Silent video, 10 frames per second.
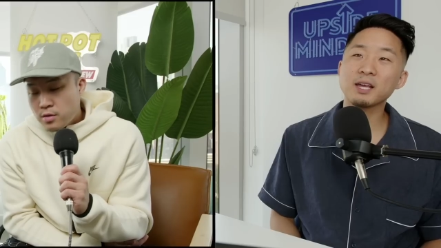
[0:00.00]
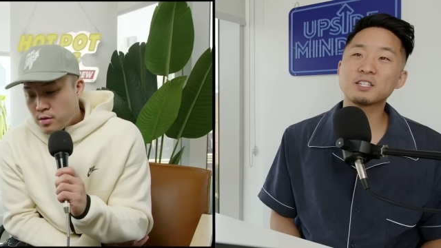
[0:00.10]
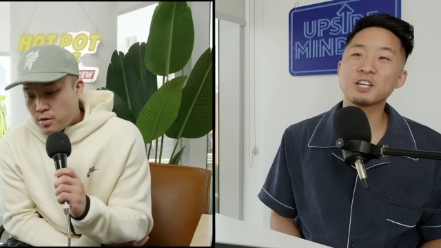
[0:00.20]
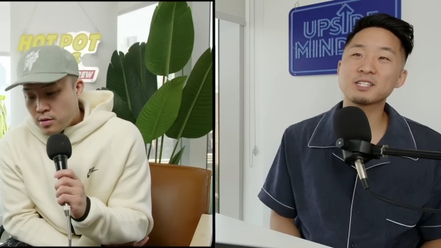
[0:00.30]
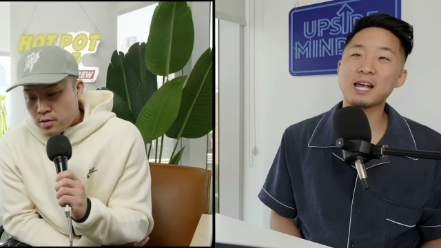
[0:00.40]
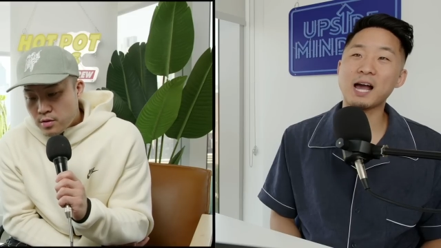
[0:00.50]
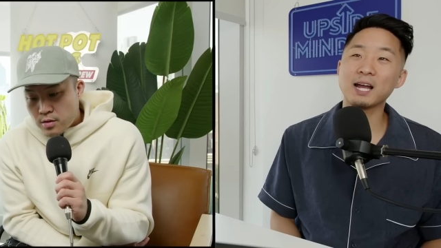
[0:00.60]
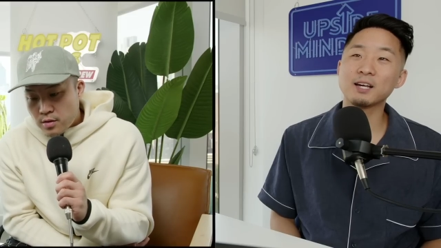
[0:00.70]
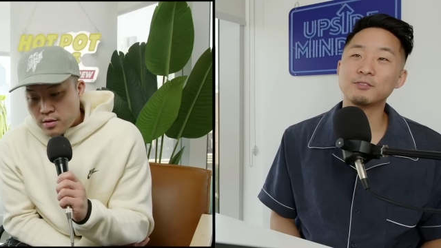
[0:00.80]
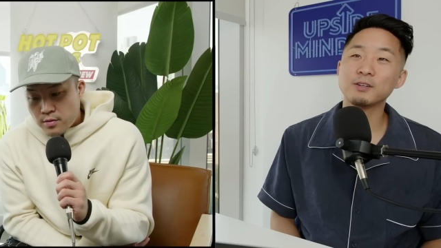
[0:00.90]
Speaker 1: it just
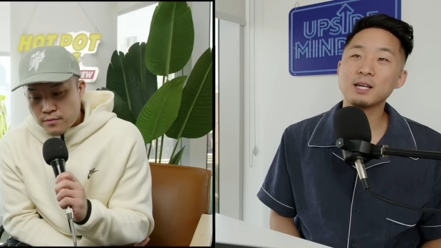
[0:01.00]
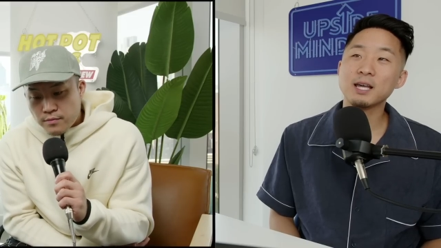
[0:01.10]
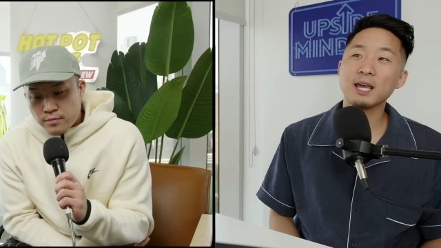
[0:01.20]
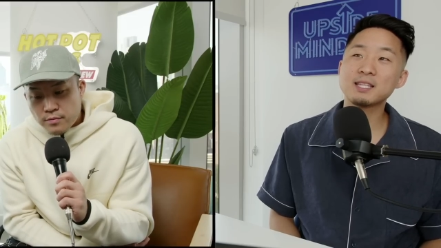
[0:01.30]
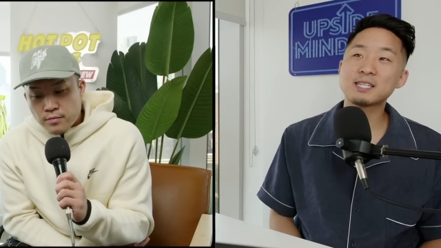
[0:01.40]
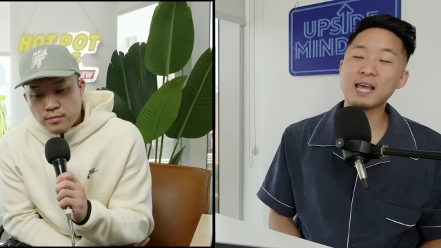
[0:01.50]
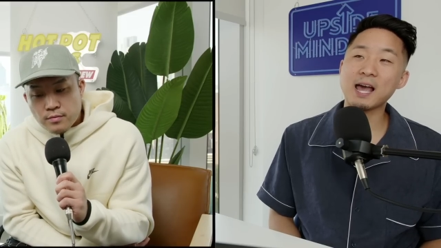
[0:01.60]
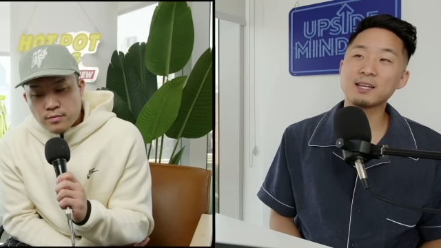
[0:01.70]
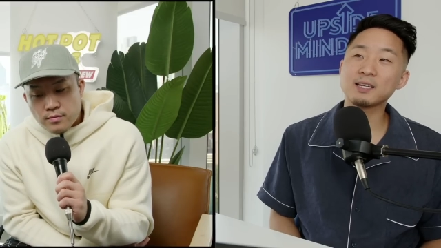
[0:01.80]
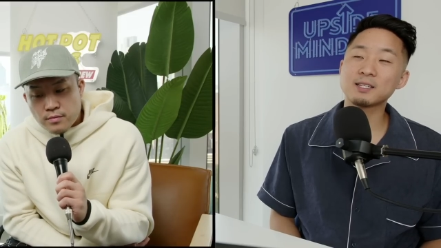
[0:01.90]
kind of, it's
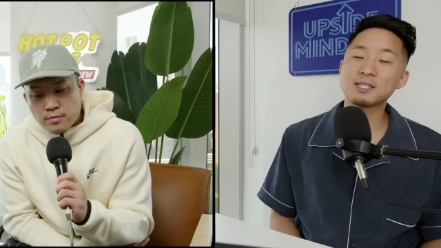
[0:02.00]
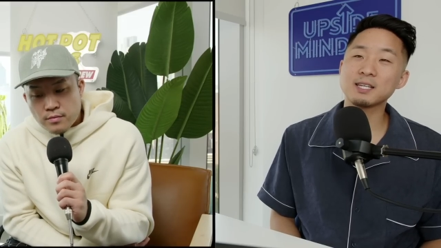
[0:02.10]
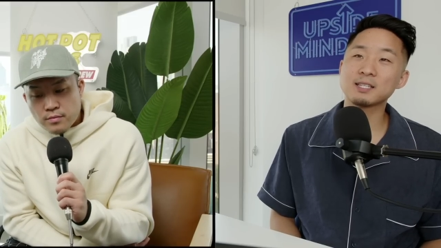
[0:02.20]
saddening to see.